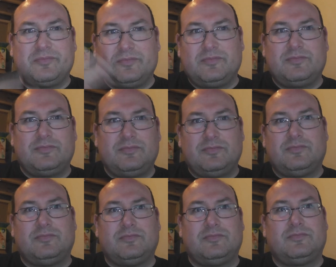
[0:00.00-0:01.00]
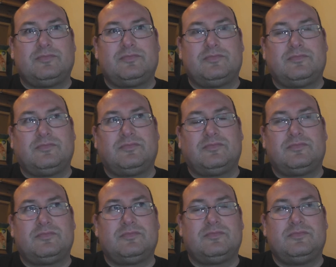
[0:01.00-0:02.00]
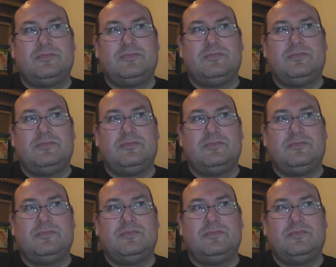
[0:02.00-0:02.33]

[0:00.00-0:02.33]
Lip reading: No one is speaking in this clip.